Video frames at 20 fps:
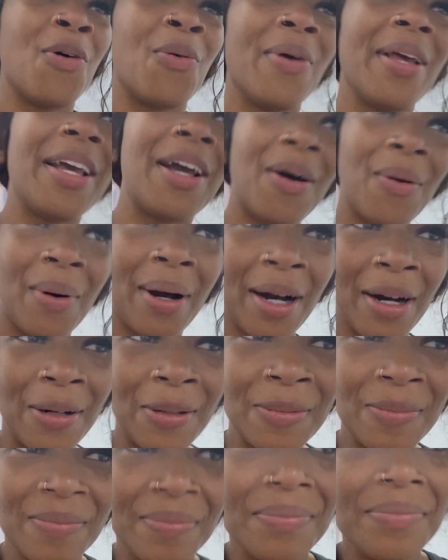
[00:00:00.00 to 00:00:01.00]
We go
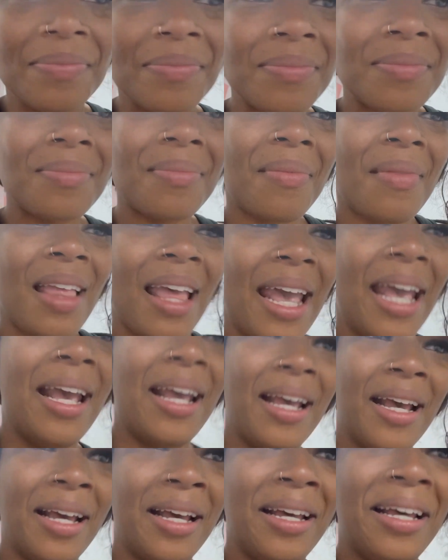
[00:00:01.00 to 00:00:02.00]
out
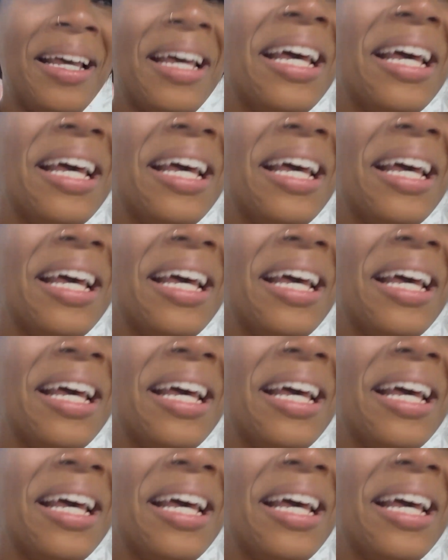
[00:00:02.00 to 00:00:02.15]
and